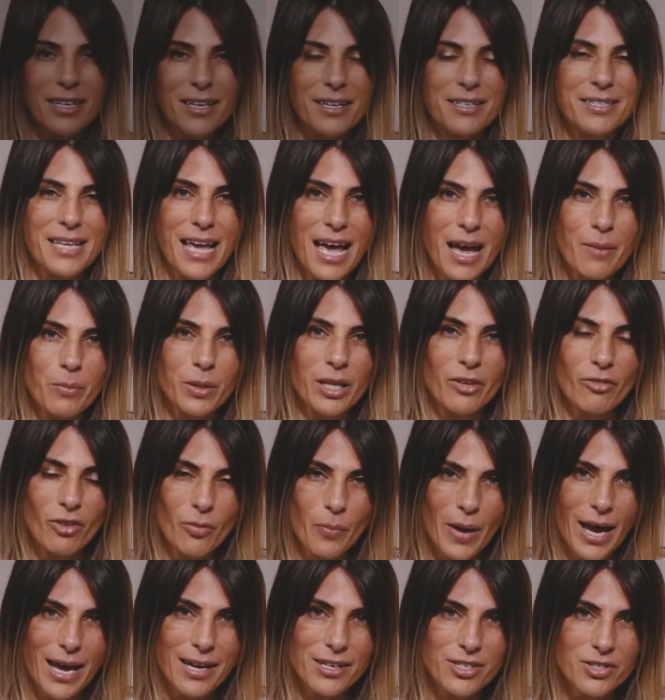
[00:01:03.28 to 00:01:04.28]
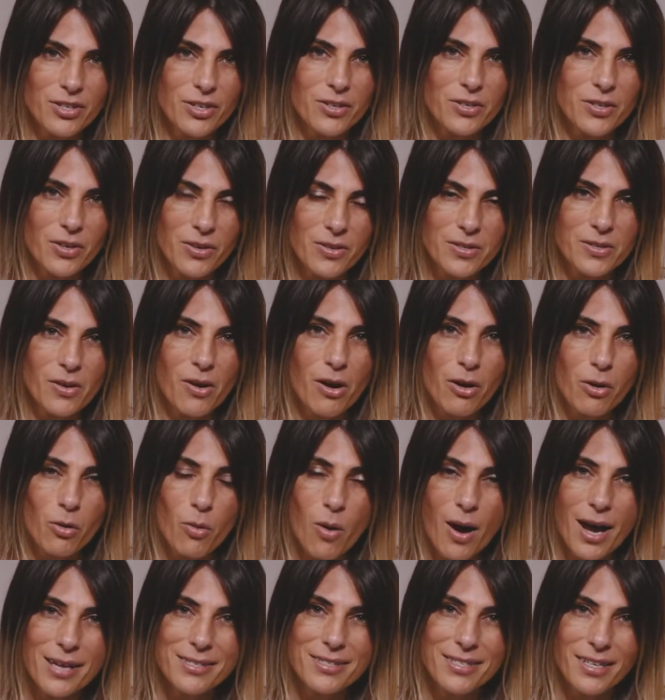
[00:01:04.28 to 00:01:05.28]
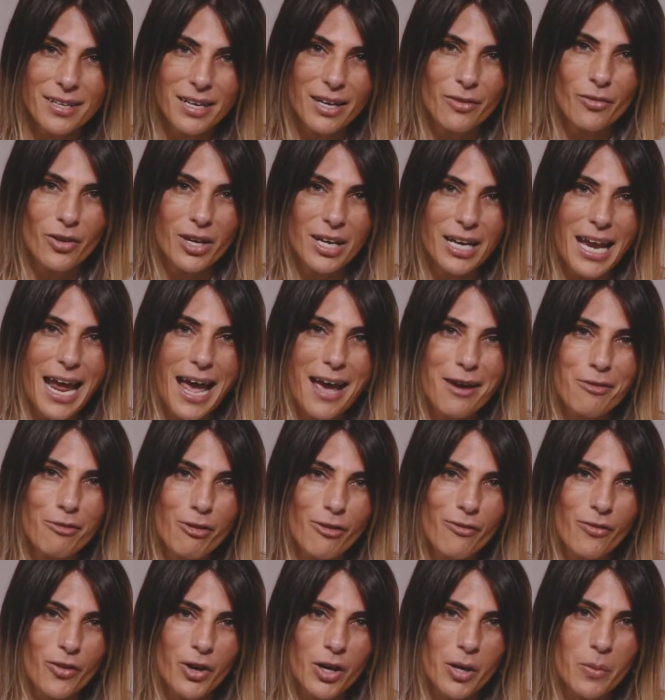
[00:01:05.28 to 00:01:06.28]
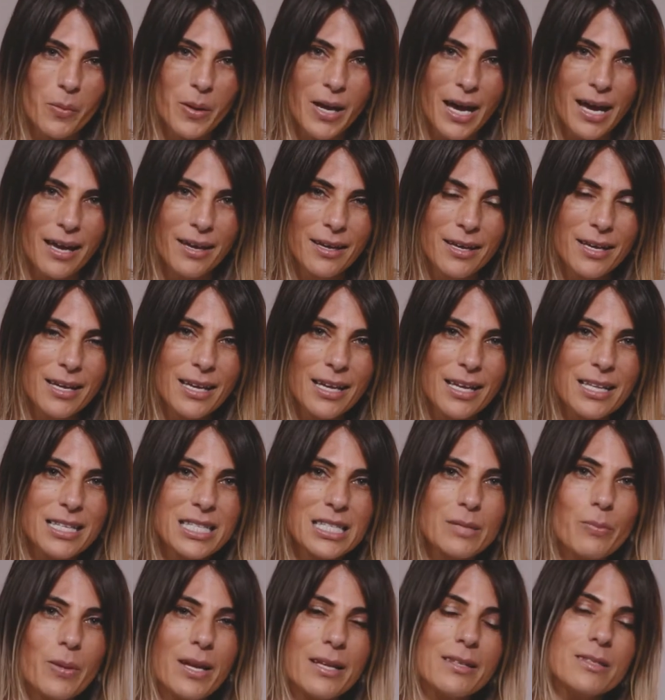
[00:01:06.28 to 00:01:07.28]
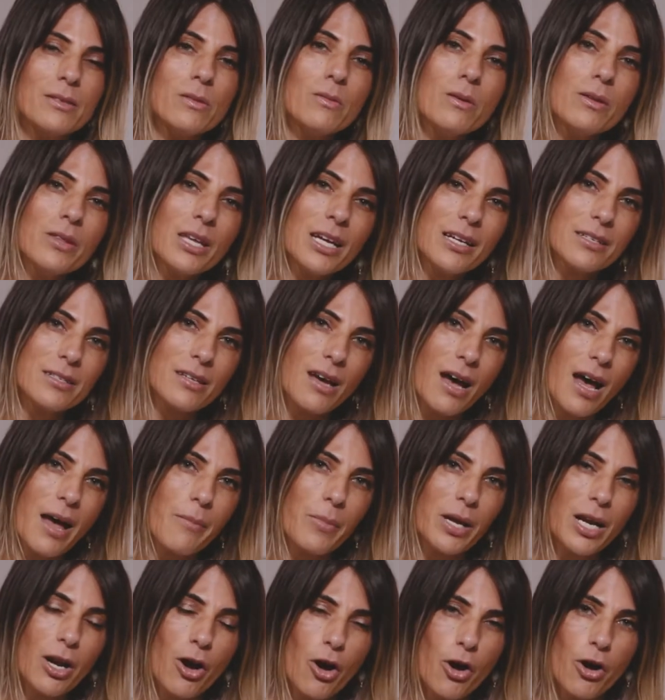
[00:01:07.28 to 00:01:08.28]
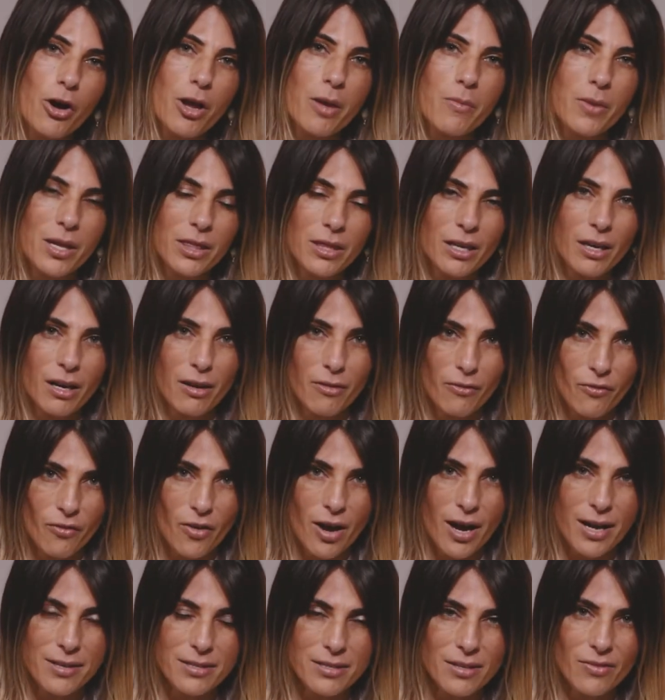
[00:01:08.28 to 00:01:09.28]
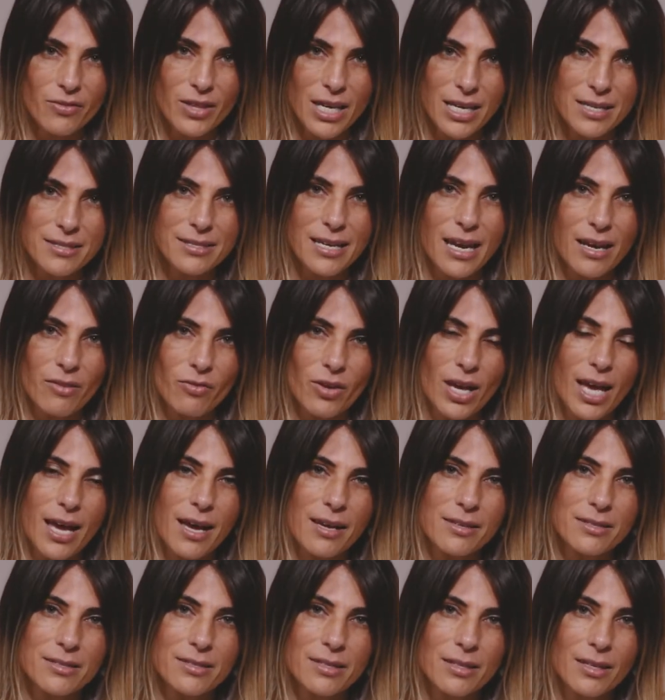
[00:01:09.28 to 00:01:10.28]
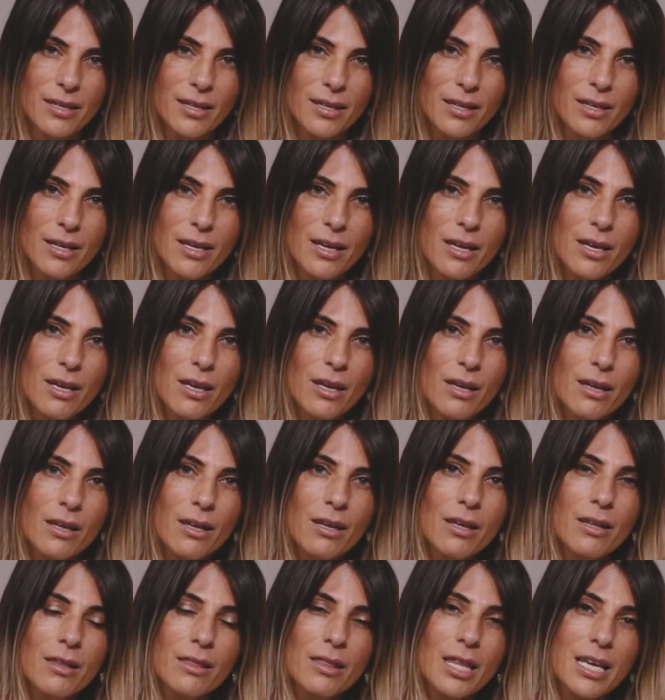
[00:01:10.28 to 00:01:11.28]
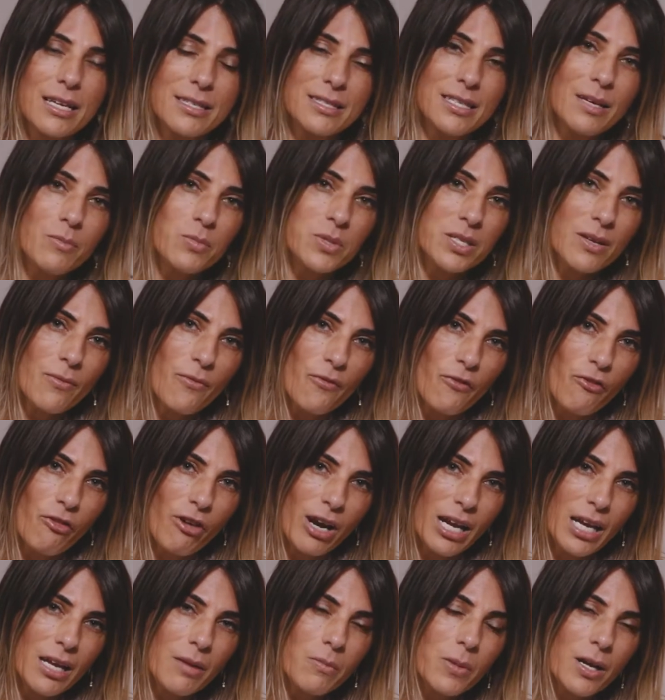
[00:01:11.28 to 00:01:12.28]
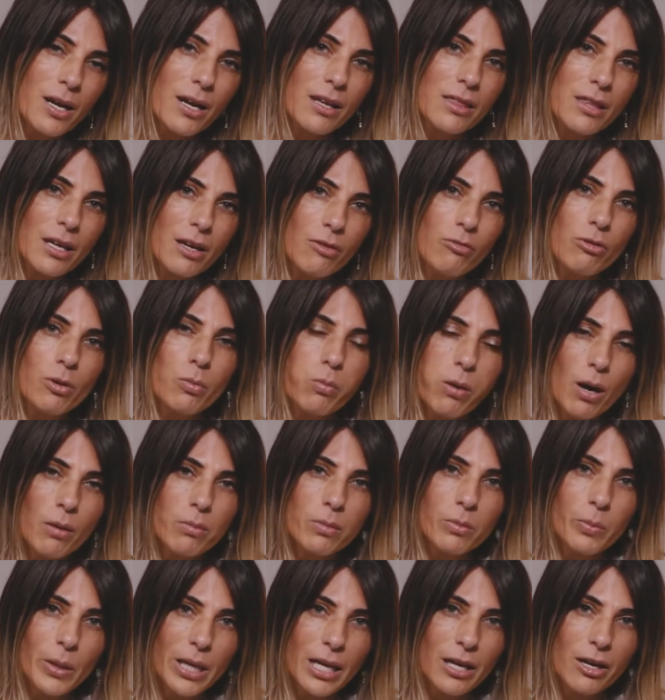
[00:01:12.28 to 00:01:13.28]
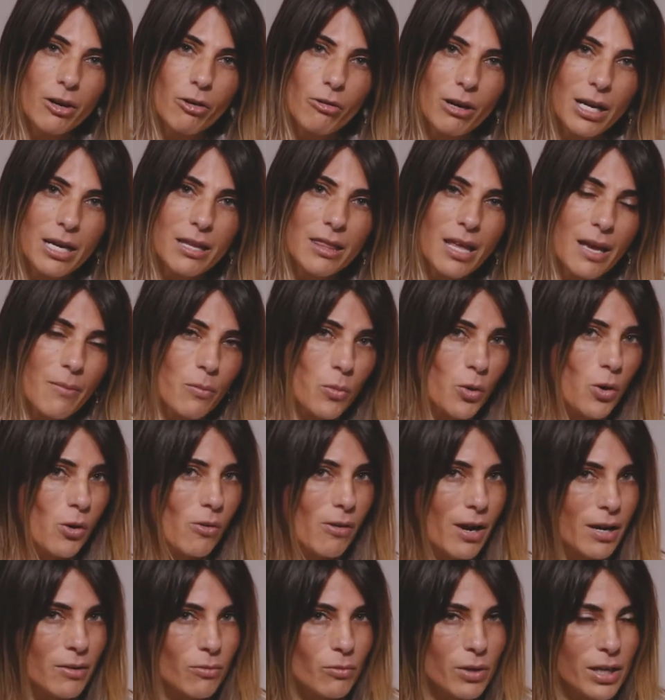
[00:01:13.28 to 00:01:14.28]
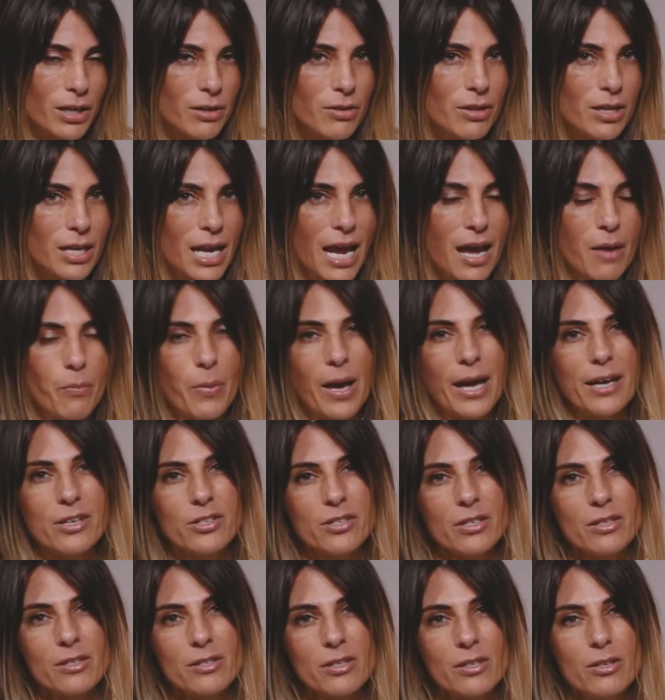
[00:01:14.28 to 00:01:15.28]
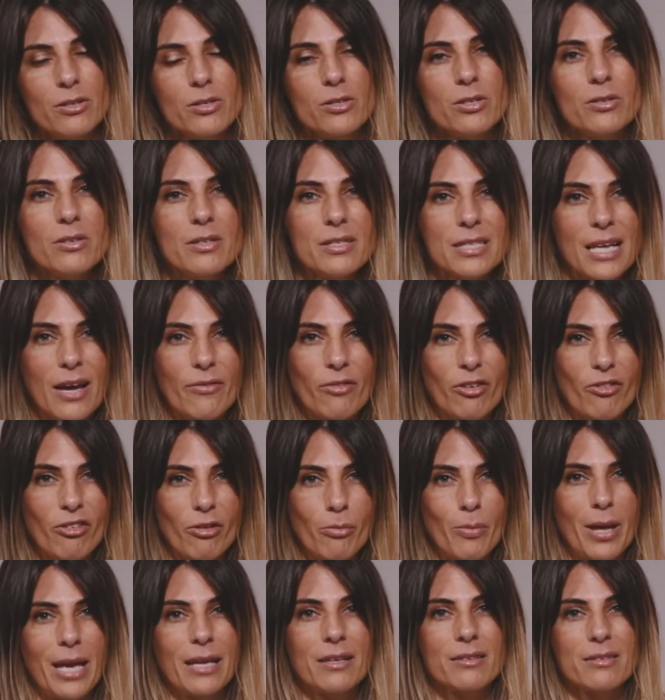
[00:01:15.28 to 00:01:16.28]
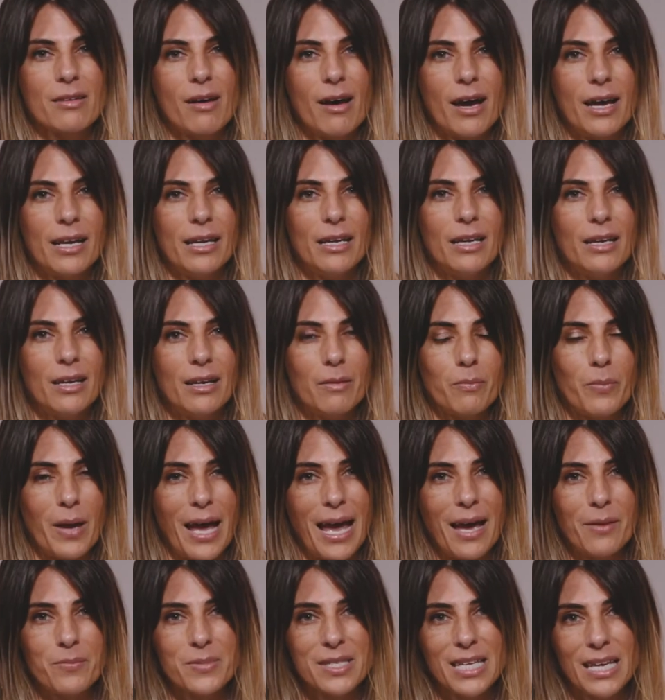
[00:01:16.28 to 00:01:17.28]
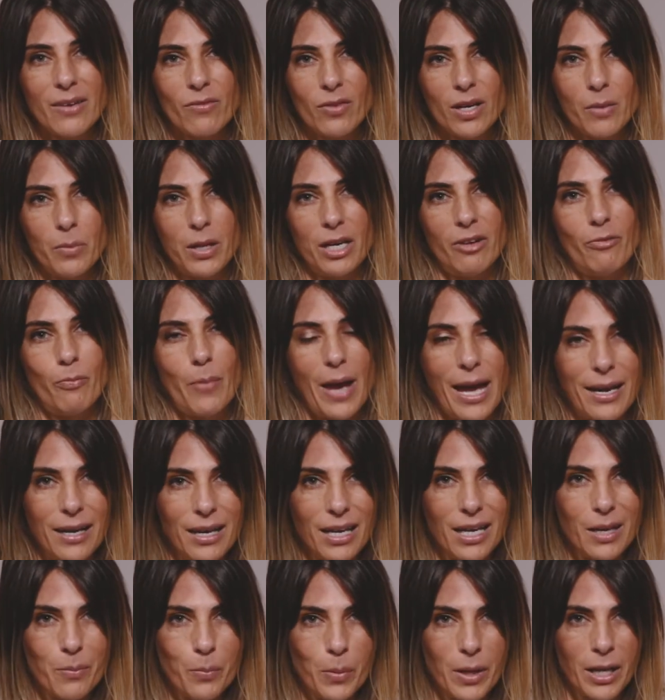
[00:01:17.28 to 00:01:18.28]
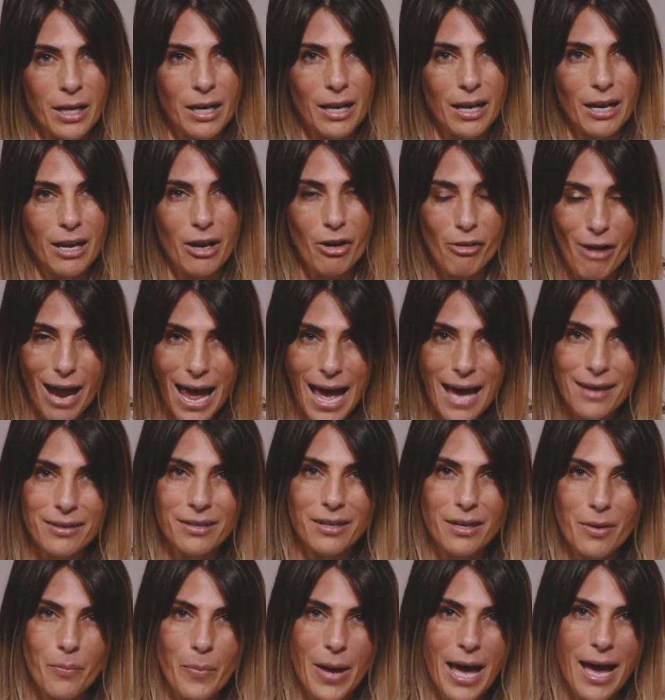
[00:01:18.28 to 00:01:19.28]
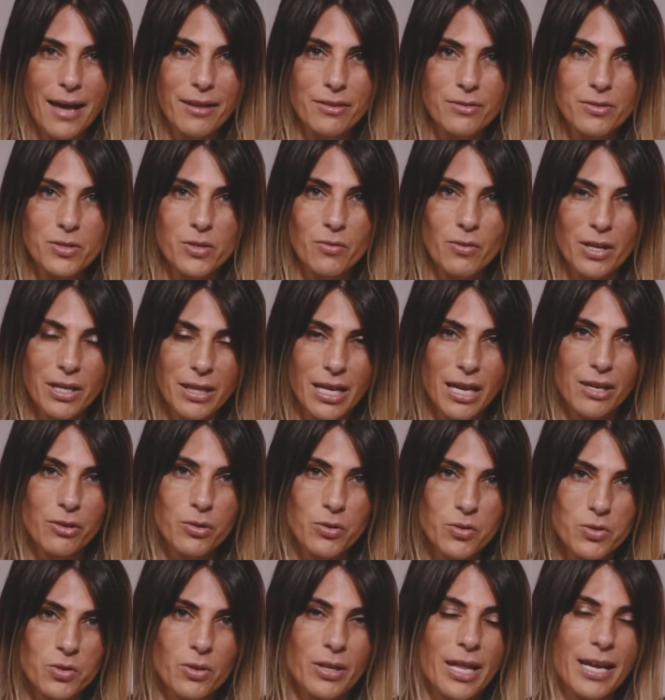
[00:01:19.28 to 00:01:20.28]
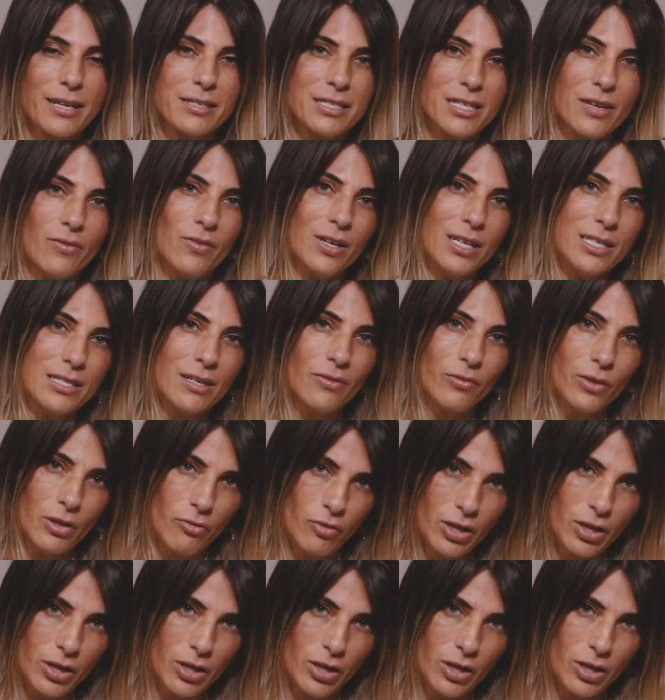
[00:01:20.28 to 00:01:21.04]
the example of a patient who's got quite significant agoraphobia and spends all their time at home in the confines of their safe house. They're symptom-free, but I think we'll probably agree they're more unwell than our patients who do suffer from anxiety and perhaps even a bit of panic, but are out and about doing their usual activities of